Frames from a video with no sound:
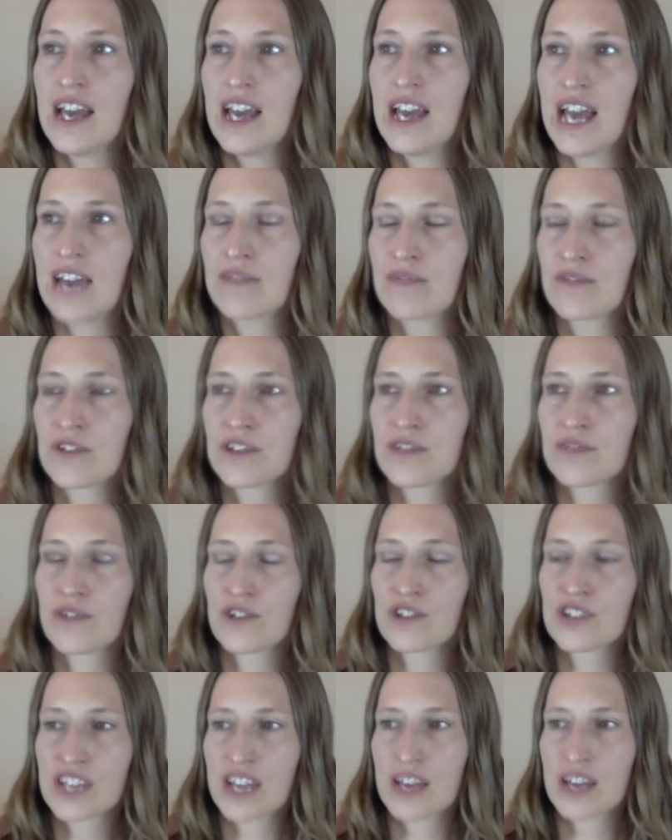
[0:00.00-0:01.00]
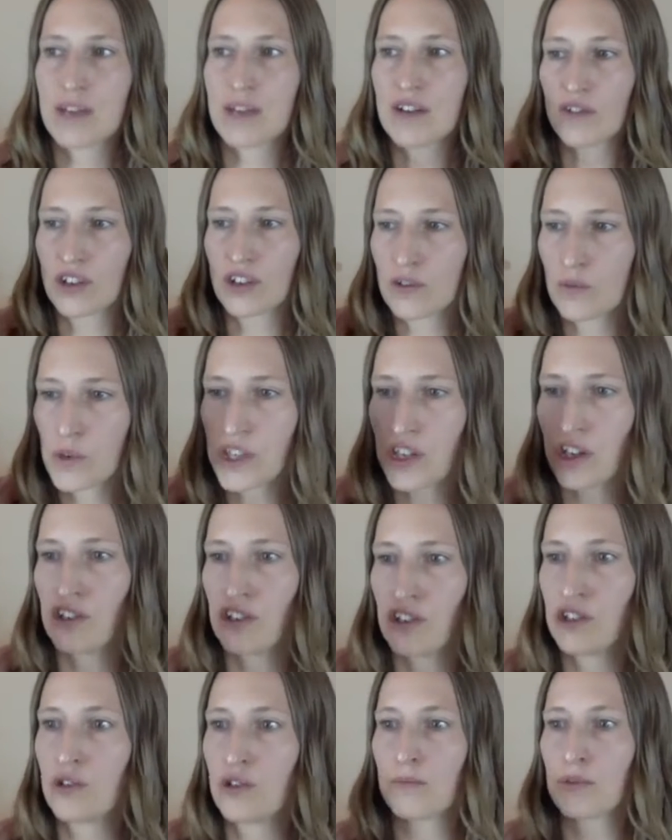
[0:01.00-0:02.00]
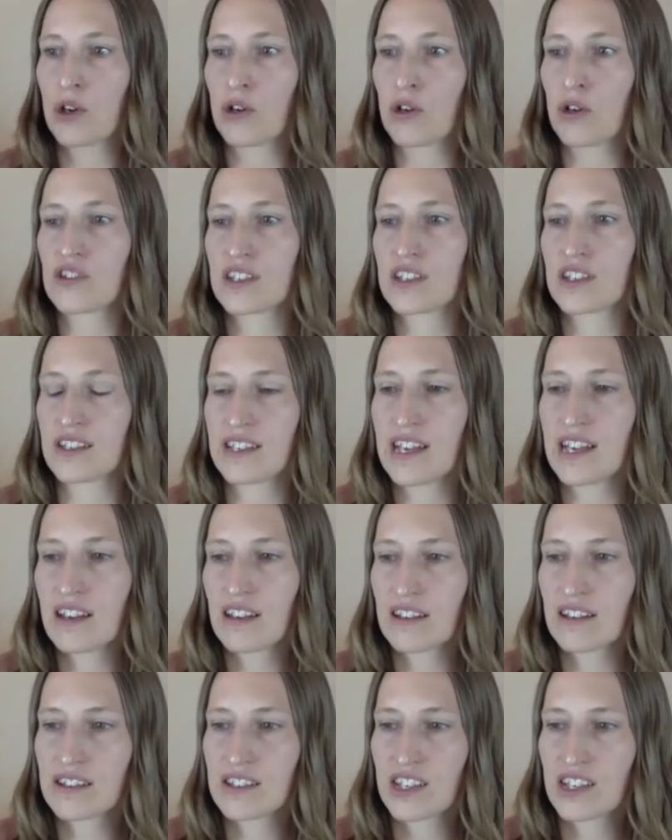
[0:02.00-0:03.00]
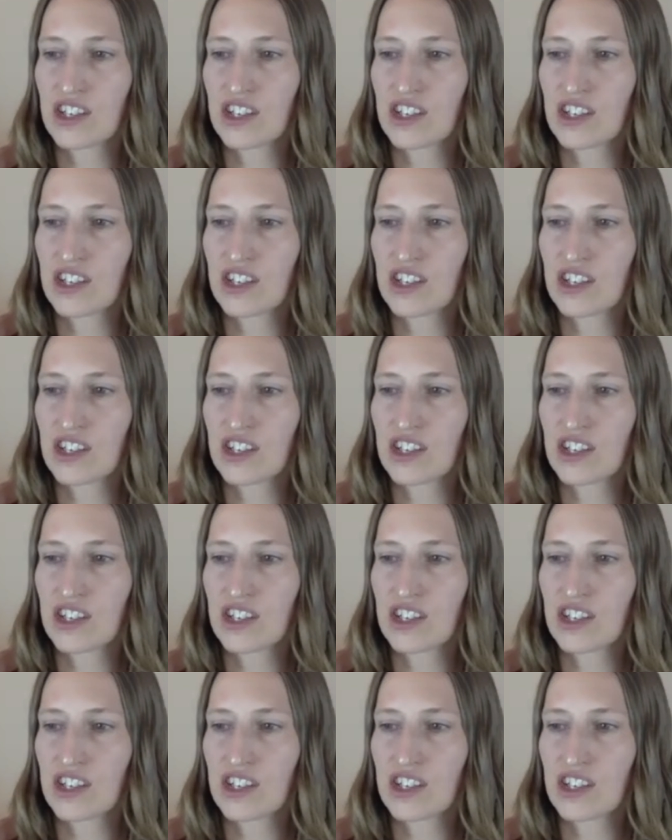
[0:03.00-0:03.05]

And for the first time ever, with her new approach to sales,